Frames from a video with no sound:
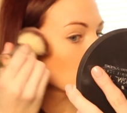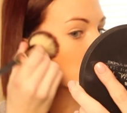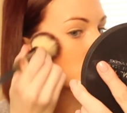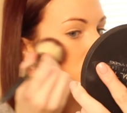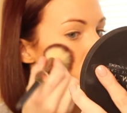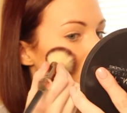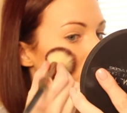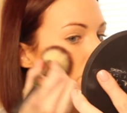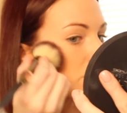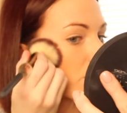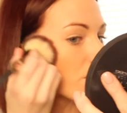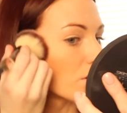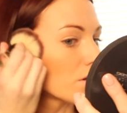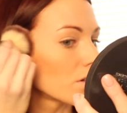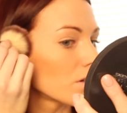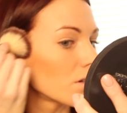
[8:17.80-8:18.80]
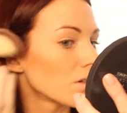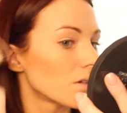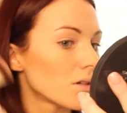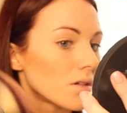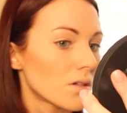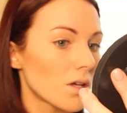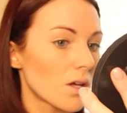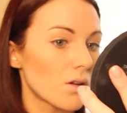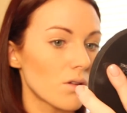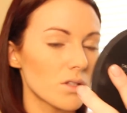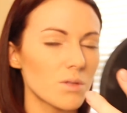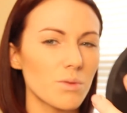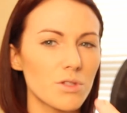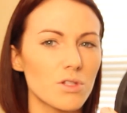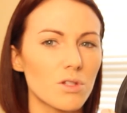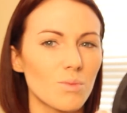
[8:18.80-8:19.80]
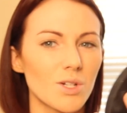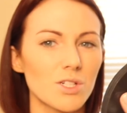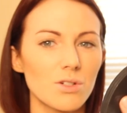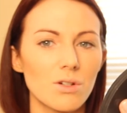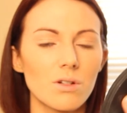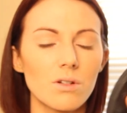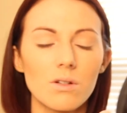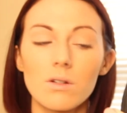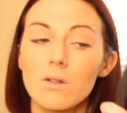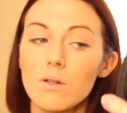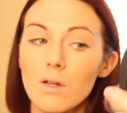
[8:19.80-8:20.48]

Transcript: like to dab it on. I don't like to put too much on.